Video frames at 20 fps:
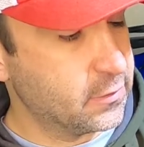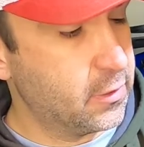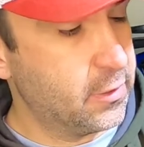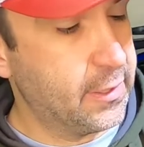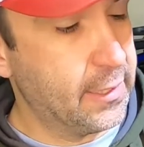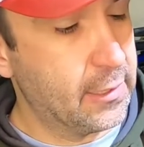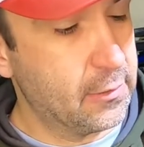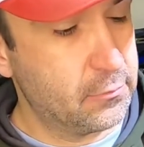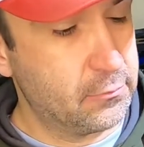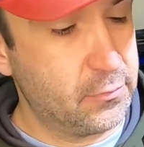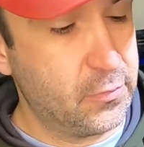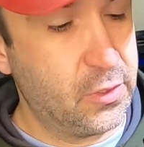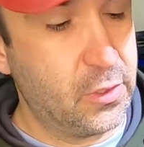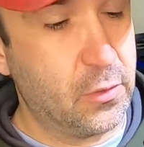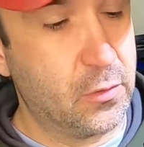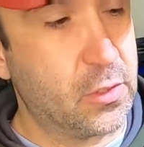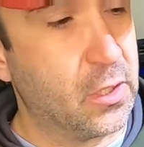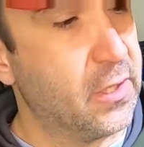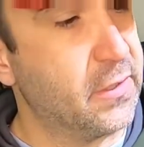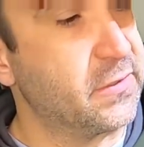started out, you
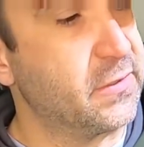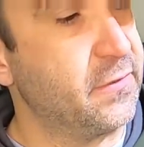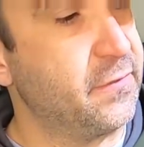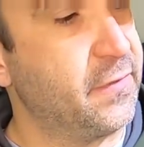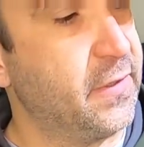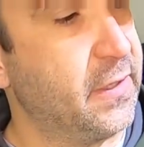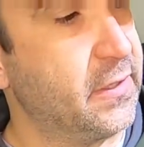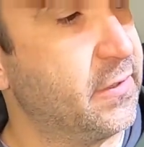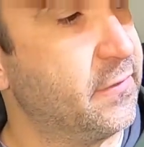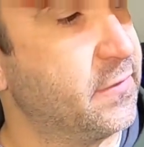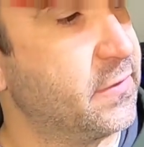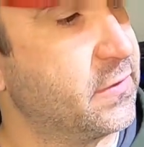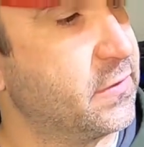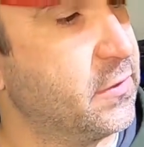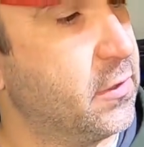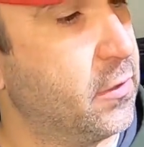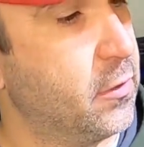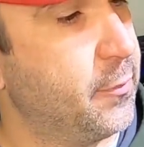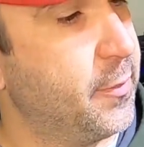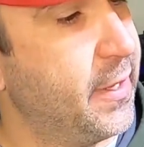know, cost effective. This is
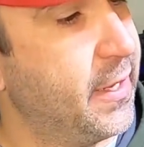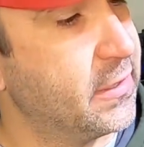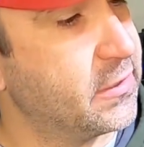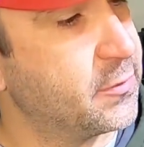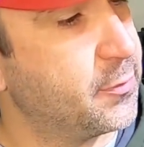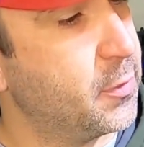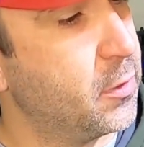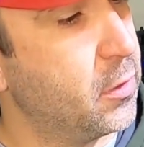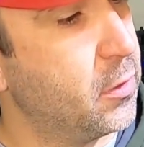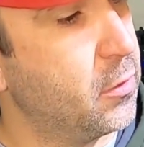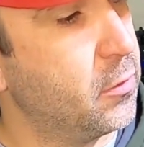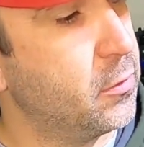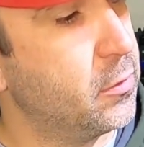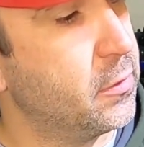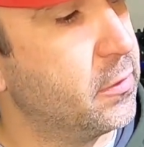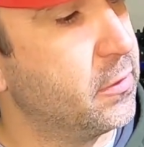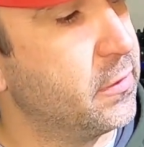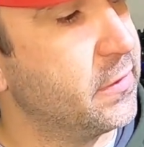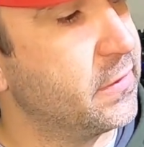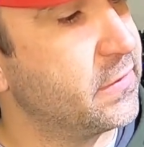another Bass
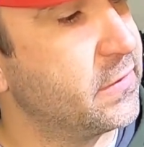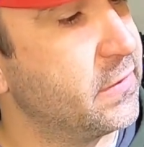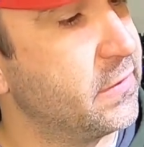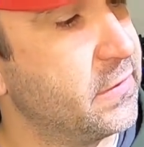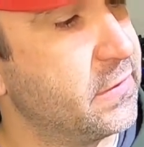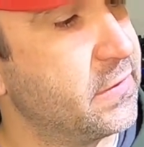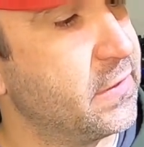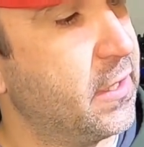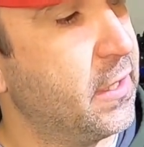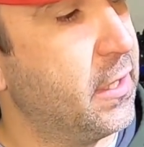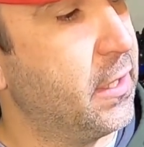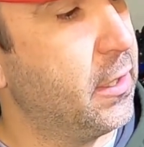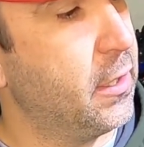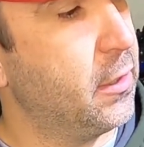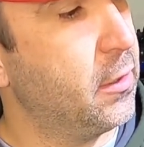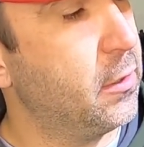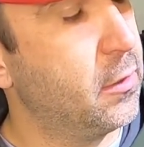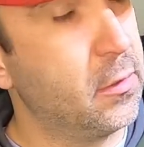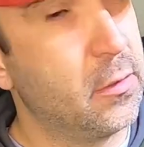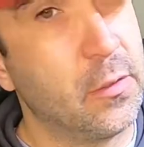Pro. This is
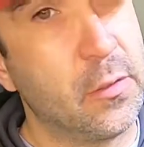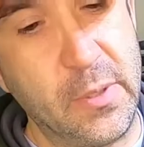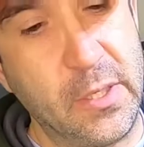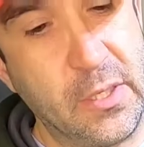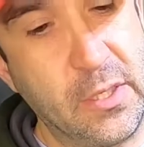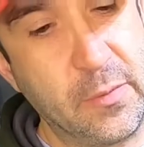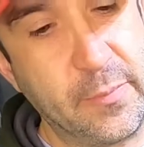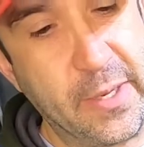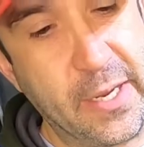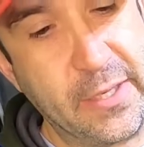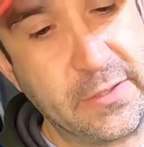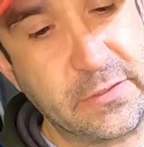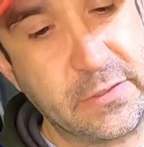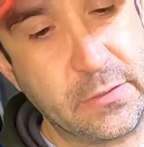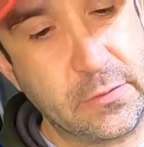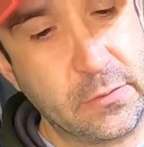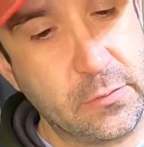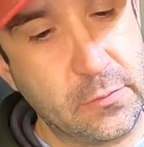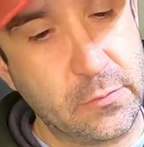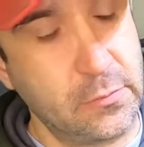a medium
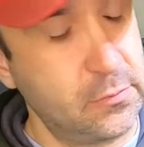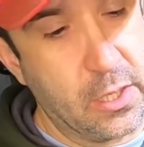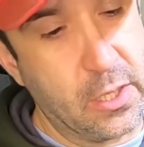action.